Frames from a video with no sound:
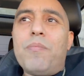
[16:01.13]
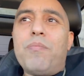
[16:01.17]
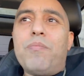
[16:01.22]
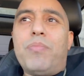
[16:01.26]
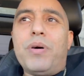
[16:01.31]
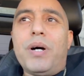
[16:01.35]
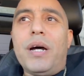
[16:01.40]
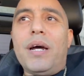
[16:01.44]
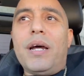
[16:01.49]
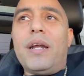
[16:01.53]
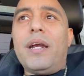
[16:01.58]

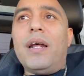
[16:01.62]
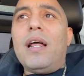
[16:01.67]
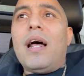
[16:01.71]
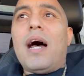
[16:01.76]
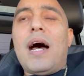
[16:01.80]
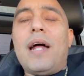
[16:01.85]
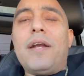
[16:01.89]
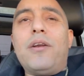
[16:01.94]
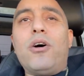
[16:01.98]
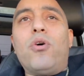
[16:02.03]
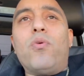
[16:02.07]
But
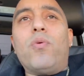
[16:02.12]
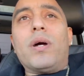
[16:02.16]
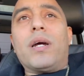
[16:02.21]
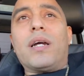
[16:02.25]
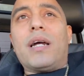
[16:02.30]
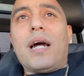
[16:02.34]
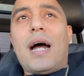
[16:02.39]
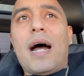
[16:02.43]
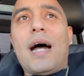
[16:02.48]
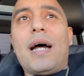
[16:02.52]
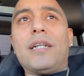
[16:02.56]
I know with
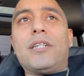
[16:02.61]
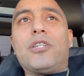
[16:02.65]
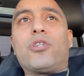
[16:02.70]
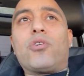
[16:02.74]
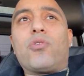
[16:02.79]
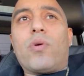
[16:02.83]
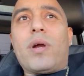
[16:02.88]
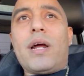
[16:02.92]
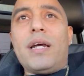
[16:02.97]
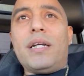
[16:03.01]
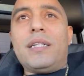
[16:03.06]
God's
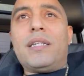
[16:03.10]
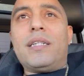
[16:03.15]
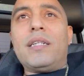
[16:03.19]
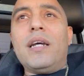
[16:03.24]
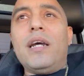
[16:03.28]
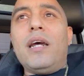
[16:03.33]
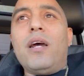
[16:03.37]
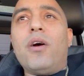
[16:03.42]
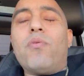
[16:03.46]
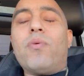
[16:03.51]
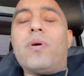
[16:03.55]
grace
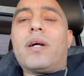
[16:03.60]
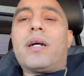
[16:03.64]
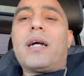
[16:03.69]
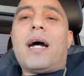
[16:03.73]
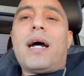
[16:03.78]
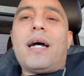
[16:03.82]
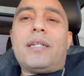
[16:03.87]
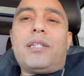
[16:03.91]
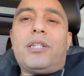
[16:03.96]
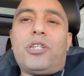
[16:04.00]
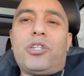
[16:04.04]
and with
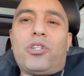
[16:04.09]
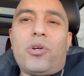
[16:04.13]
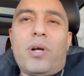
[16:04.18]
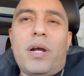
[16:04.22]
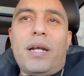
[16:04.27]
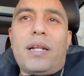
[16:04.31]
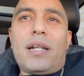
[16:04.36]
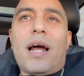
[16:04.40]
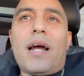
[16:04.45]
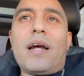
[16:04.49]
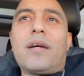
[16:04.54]
God's
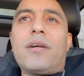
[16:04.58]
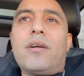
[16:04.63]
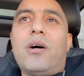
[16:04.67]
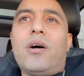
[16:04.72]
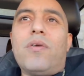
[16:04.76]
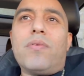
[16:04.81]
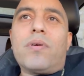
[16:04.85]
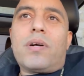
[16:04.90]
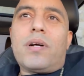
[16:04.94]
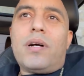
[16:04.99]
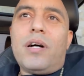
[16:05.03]
strength, I can
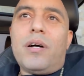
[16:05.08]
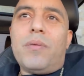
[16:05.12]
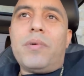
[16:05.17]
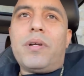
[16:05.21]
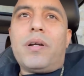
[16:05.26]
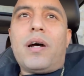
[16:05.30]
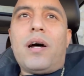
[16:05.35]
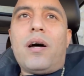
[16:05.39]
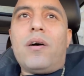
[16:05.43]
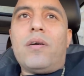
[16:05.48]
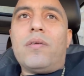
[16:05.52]
overcome
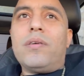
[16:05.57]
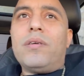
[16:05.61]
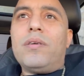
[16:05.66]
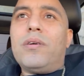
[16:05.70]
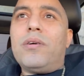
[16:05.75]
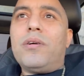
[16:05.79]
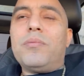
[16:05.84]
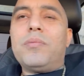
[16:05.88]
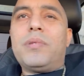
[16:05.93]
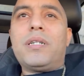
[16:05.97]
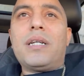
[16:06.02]
it all. You
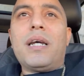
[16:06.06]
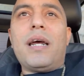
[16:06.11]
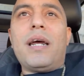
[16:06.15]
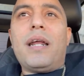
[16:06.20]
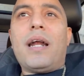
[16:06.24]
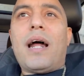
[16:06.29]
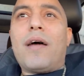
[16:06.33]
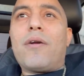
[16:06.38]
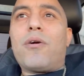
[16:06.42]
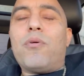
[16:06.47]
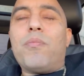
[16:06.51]
know what I'm
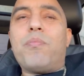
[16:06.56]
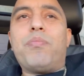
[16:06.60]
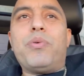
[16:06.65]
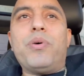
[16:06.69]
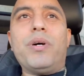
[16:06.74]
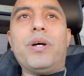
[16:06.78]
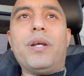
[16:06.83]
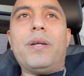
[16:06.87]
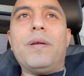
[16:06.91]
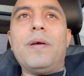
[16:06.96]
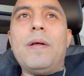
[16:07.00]
saying? I don't
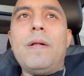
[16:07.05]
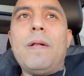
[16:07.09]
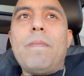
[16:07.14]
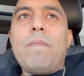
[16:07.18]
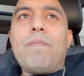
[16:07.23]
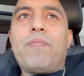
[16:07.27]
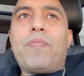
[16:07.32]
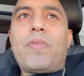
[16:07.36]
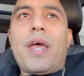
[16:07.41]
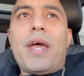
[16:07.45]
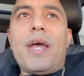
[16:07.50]
put
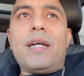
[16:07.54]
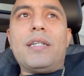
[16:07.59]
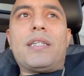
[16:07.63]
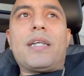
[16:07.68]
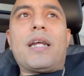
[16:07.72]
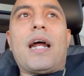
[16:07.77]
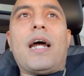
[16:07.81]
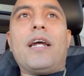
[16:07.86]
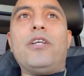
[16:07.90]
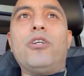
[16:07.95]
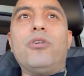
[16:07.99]
things
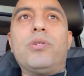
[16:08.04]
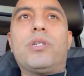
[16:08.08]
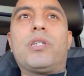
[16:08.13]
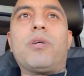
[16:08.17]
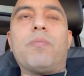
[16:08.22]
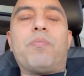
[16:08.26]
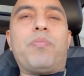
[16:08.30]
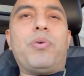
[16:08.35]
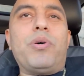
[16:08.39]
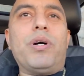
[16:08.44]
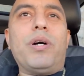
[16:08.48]
that I used
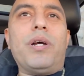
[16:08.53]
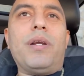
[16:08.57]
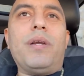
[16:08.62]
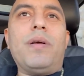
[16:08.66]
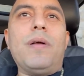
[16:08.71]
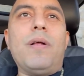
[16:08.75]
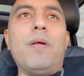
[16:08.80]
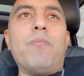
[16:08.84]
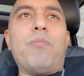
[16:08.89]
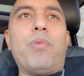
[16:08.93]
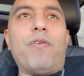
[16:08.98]
to put
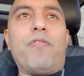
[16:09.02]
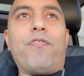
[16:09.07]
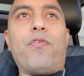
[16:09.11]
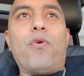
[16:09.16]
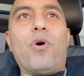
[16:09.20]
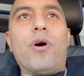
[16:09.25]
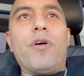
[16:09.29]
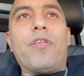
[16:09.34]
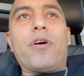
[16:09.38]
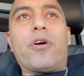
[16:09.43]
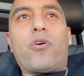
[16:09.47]

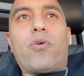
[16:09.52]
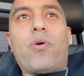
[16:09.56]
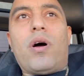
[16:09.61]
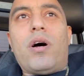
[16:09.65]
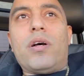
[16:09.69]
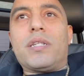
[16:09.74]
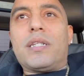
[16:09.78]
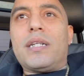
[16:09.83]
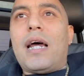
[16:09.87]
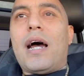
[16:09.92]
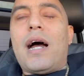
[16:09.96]
before the
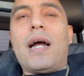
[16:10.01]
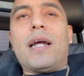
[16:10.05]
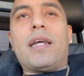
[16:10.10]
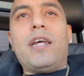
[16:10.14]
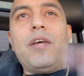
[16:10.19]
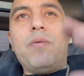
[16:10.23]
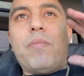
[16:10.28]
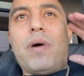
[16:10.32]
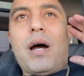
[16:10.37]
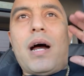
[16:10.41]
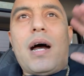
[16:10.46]
cross. Now I
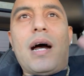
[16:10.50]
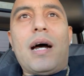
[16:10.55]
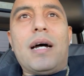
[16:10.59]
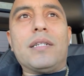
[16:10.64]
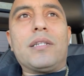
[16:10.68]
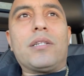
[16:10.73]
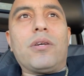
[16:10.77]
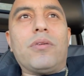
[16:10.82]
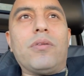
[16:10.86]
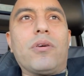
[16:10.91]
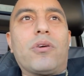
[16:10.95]
keep my
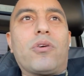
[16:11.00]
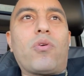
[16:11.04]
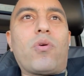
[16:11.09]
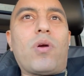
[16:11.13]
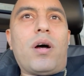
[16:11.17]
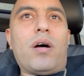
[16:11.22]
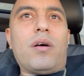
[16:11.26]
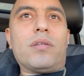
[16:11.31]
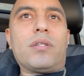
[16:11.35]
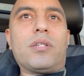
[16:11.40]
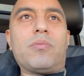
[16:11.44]
eyes on the
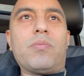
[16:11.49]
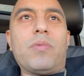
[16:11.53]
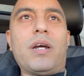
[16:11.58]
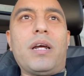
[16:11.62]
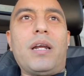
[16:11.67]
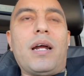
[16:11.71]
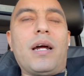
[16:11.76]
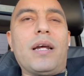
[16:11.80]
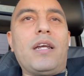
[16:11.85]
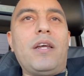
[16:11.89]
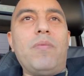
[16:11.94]
cross,
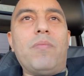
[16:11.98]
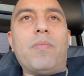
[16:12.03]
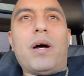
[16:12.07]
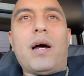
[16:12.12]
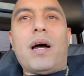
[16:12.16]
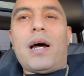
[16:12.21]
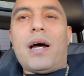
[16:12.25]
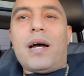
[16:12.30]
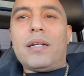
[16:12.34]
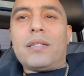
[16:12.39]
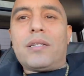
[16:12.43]
man. I keep my
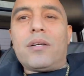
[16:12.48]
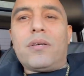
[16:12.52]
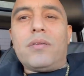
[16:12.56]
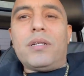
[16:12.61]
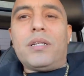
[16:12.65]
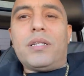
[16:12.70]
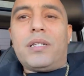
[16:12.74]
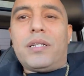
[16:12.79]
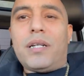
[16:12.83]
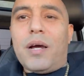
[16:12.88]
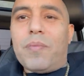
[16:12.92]
eyes on the
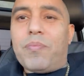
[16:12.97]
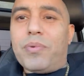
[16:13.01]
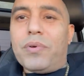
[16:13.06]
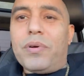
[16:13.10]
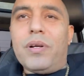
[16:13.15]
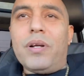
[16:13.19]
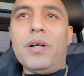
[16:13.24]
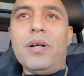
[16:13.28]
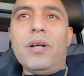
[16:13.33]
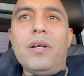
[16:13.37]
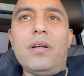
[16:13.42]
shepherd.